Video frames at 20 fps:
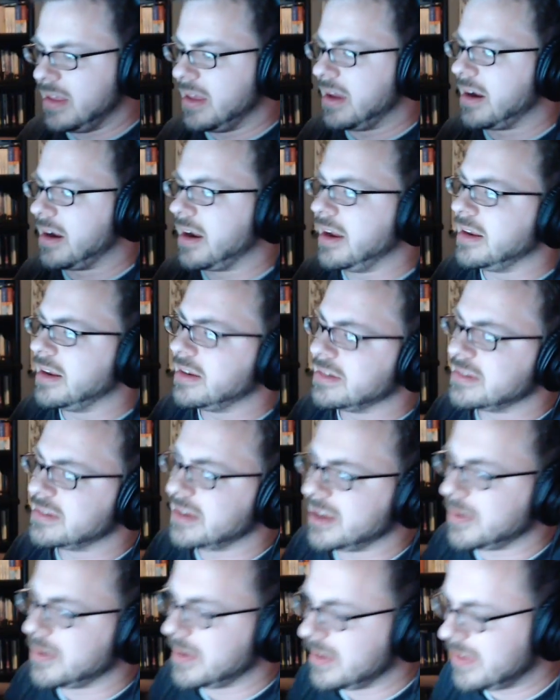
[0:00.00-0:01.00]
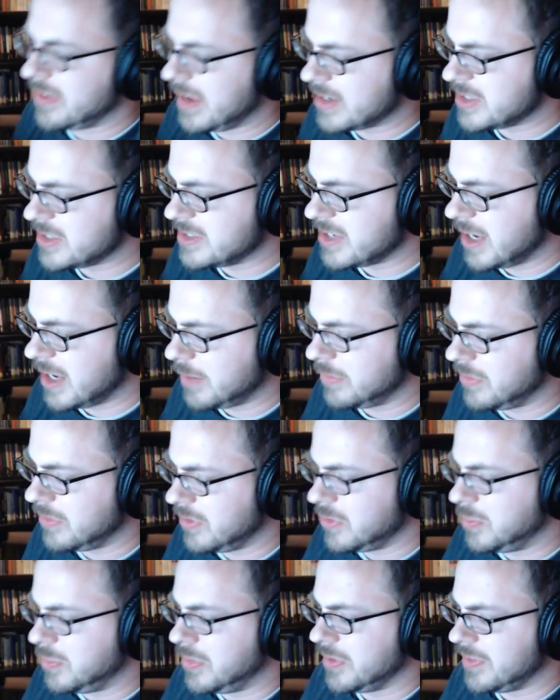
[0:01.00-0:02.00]
Alright, tell you what, it's actually time
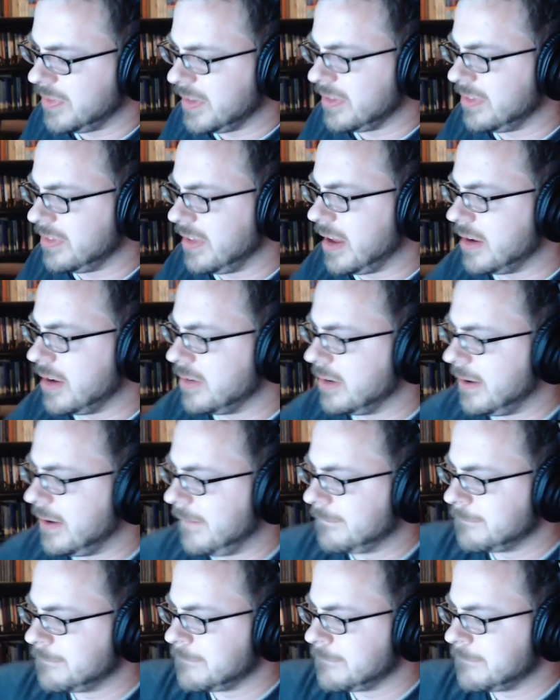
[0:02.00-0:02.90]
to put this down.